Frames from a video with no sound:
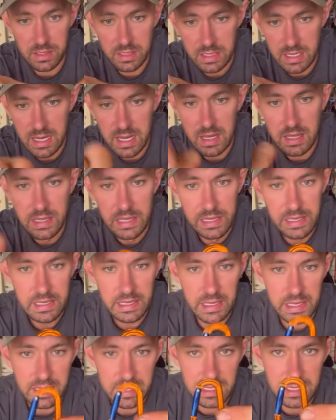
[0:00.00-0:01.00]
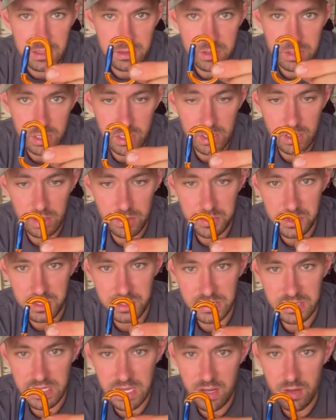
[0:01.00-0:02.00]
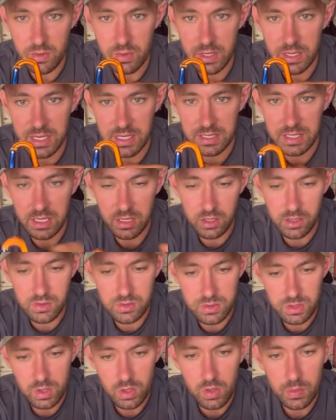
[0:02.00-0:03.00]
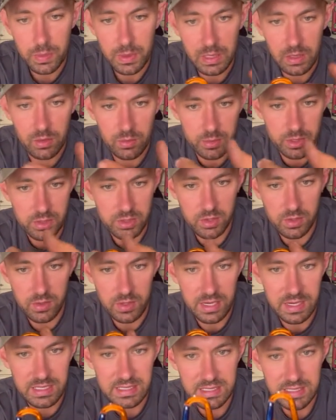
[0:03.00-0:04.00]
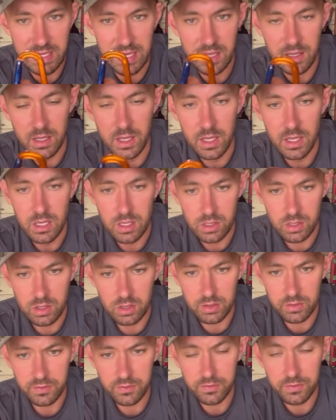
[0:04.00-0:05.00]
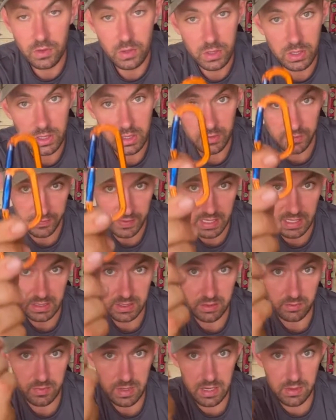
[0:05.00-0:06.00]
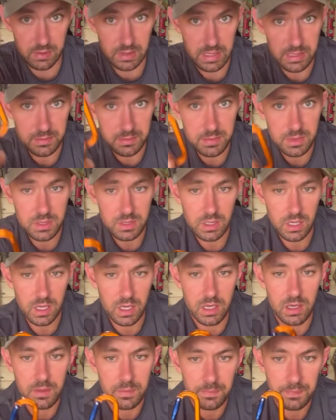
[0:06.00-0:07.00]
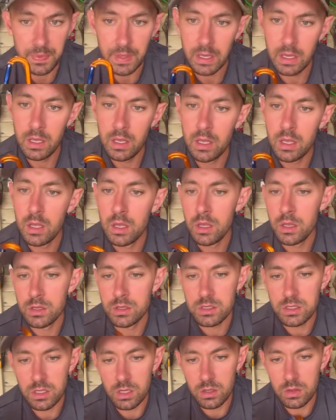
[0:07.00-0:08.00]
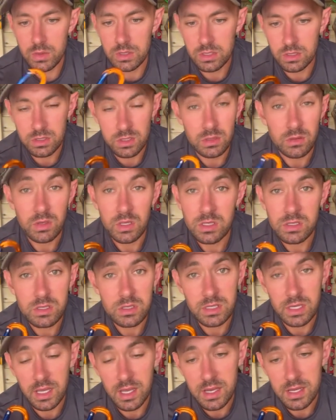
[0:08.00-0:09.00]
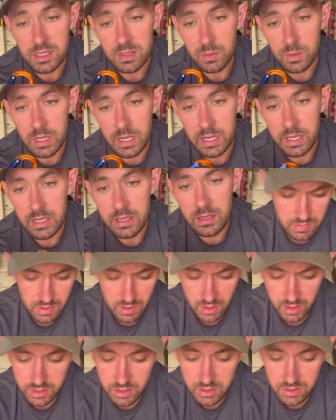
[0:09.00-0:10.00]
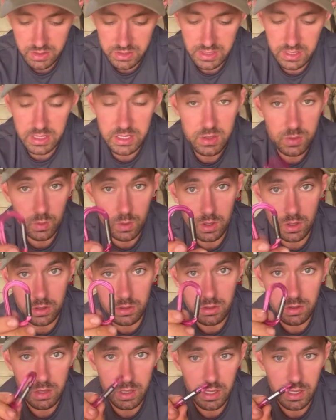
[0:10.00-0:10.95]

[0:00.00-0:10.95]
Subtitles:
that and then turn it upside down, and as it goes up, it almost creates that kind of funnel effect around limbs, so it doesn't get in the way. I use this one